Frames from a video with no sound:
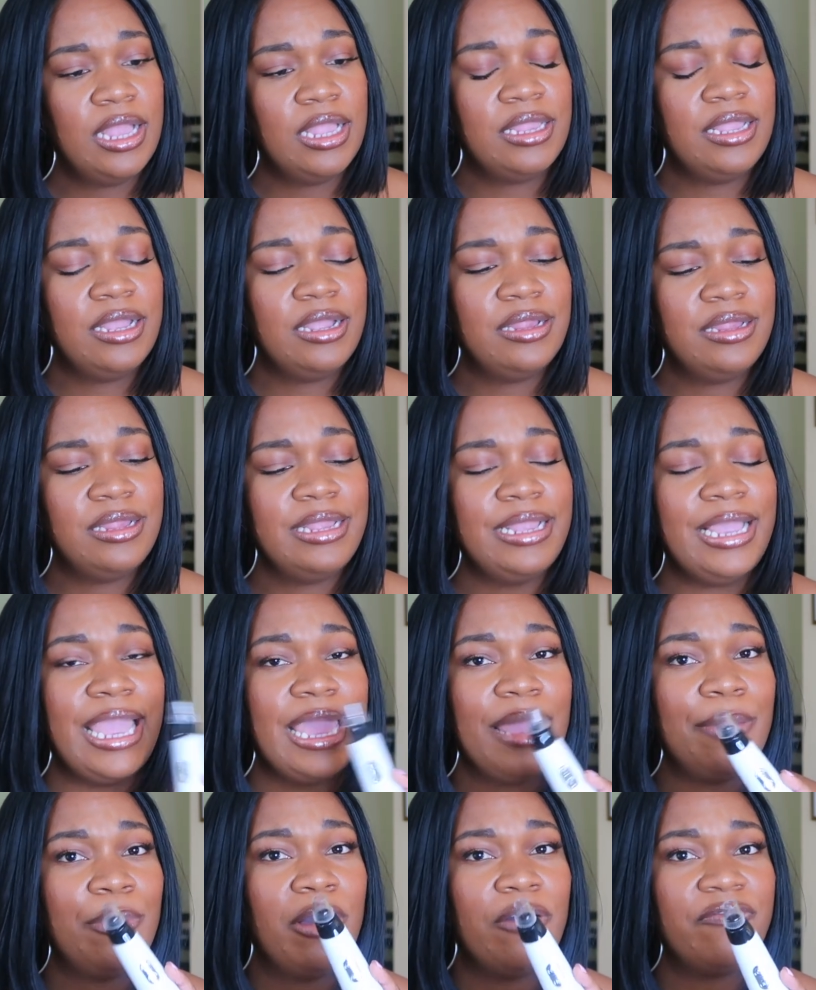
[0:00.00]

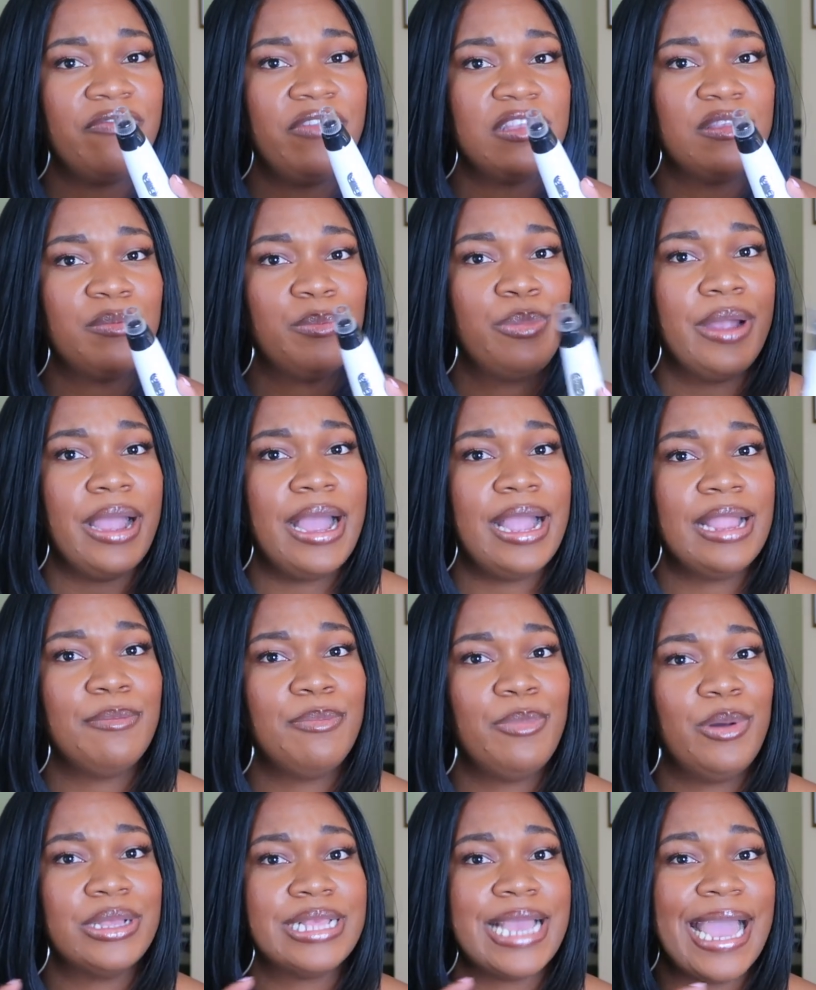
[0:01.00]
name of this
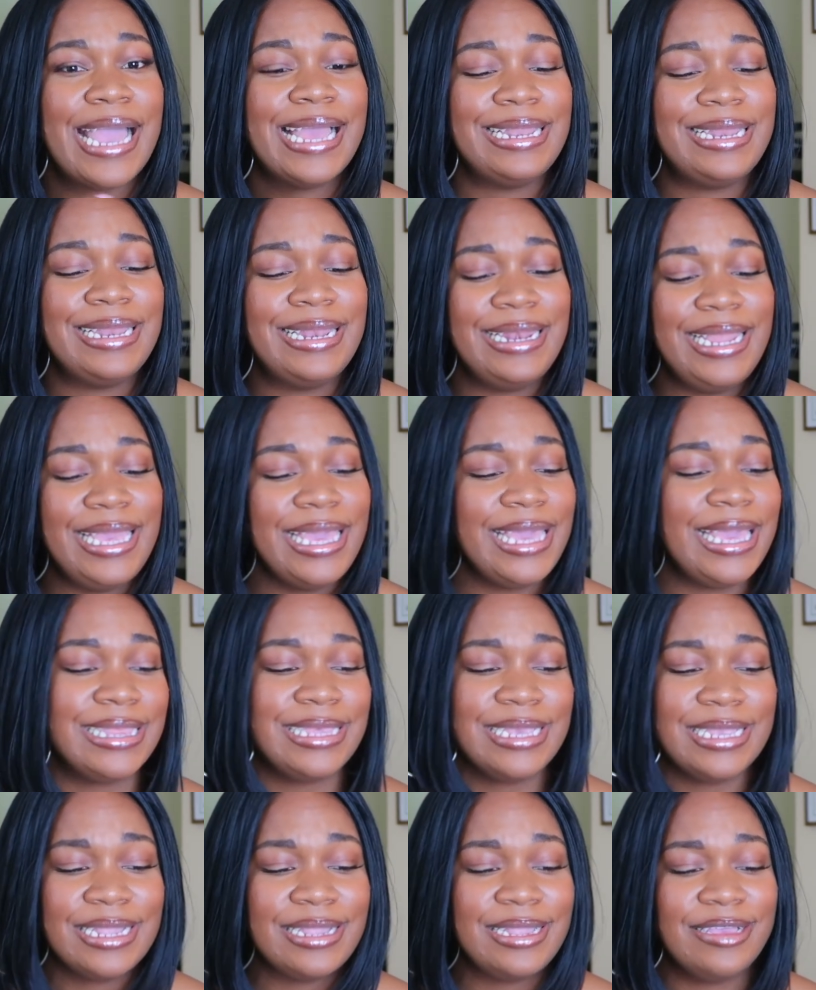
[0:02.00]
brand, but I'll link
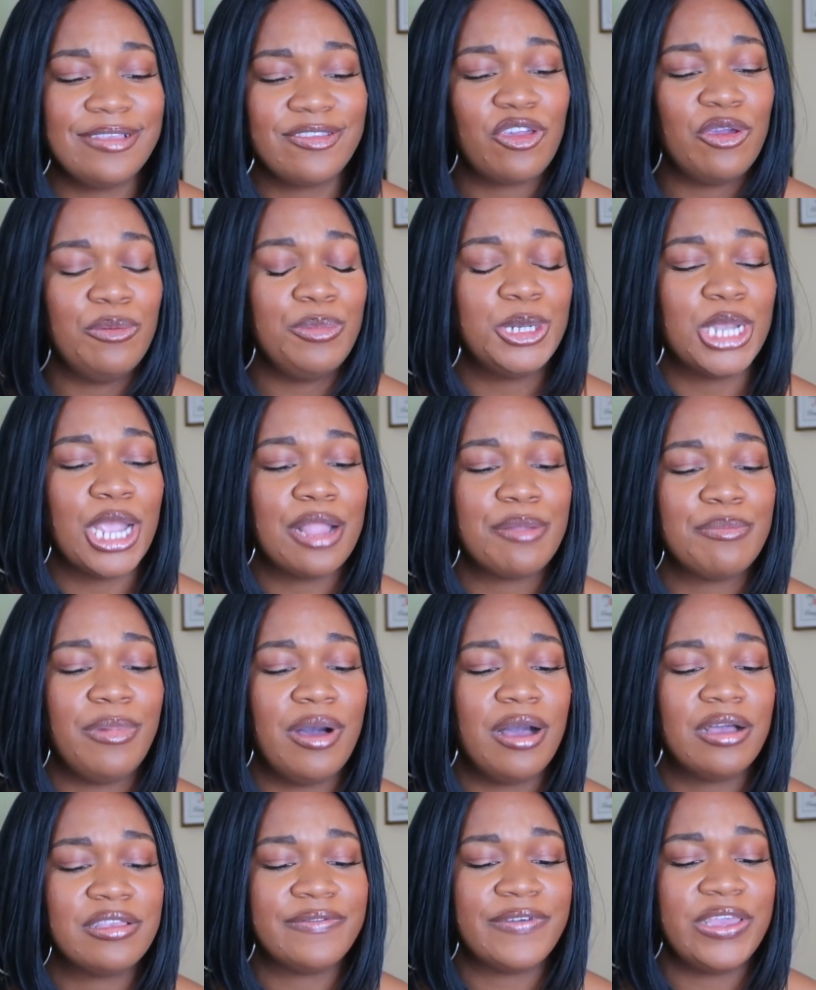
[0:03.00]
it in the description
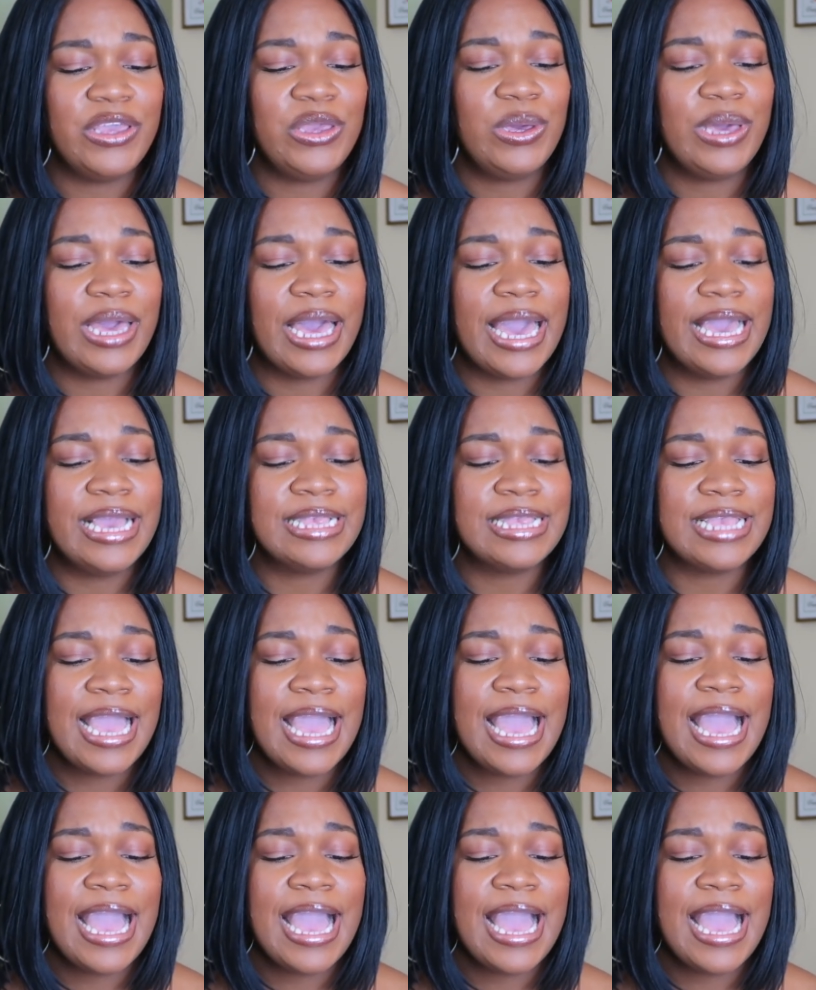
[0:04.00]
box for you guys.